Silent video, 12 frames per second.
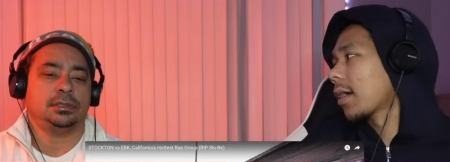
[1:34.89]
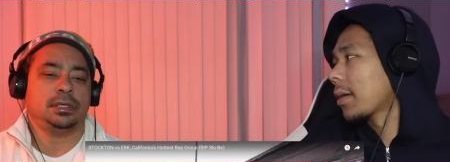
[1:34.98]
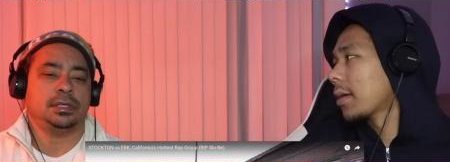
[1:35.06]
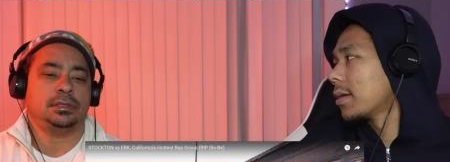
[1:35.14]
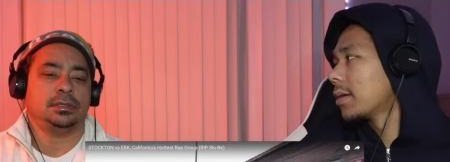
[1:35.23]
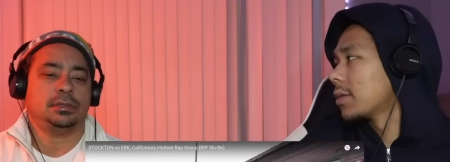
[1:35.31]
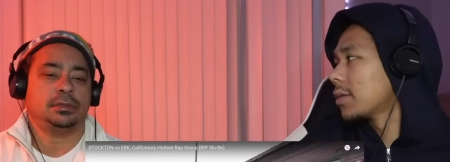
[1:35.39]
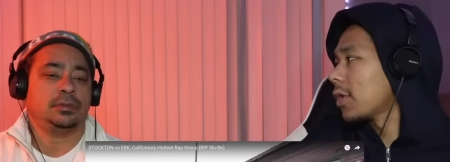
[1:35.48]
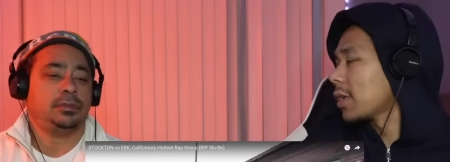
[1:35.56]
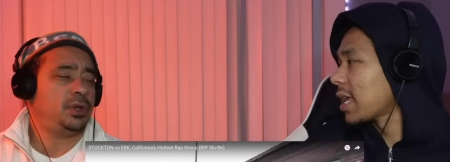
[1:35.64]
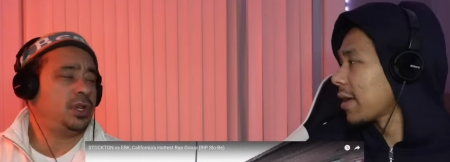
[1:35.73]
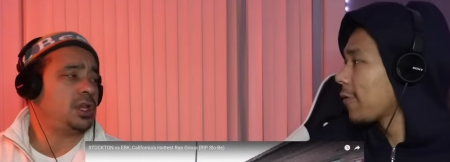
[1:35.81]
Speaker 1: that's.
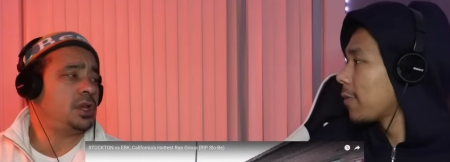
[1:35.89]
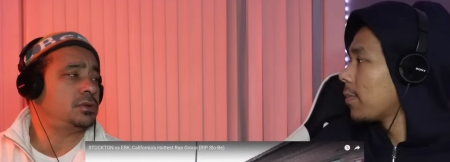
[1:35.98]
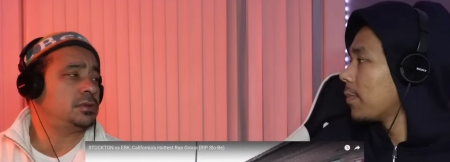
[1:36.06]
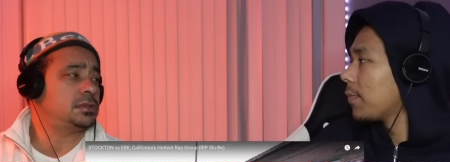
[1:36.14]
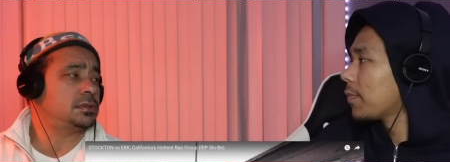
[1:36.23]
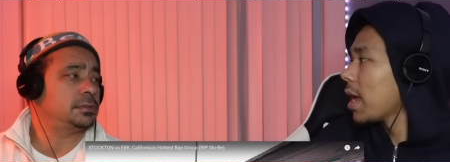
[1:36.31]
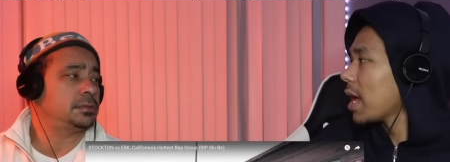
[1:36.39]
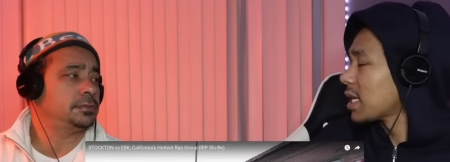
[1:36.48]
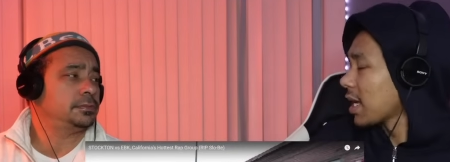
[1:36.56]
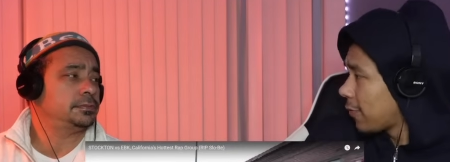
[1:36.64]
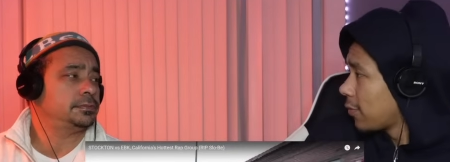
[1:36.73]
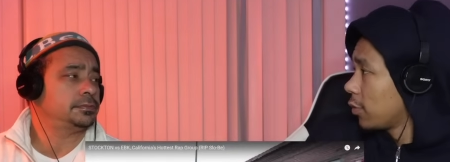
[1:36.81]
Speaker 2: So that's like from close. yeah,
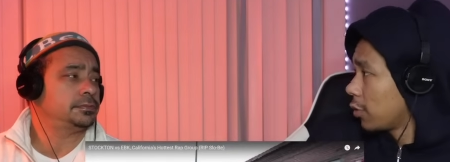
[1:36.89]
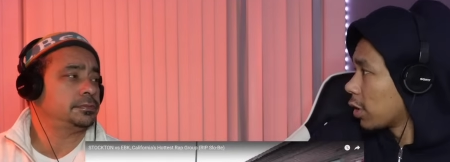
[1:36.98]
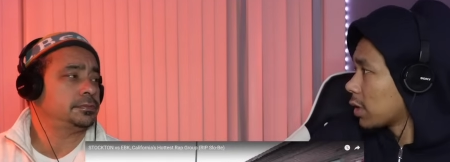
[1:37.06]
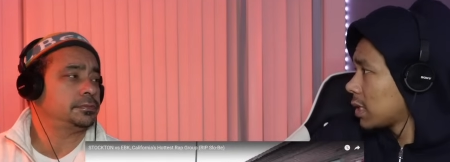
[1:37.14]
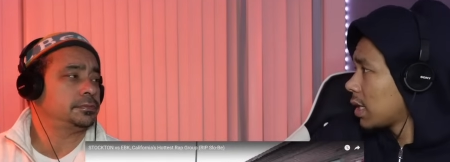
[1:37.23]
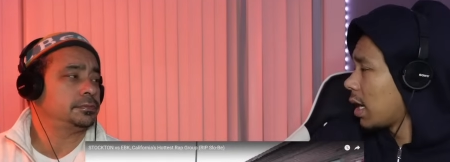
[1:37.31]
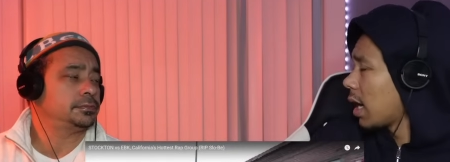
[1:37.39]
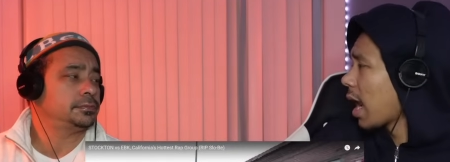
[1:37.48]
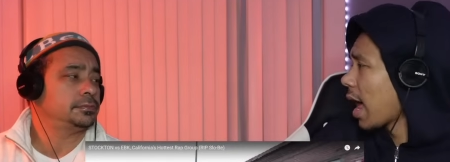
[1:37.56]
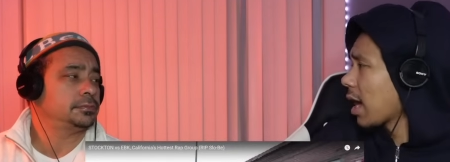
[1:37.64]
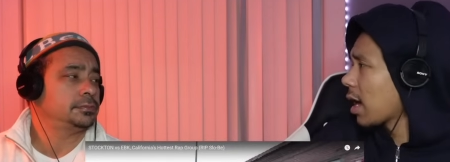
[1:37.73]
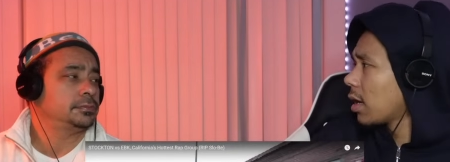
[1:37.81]
that's like from New York City to
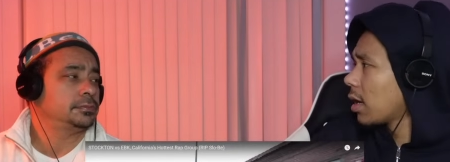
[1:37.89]
like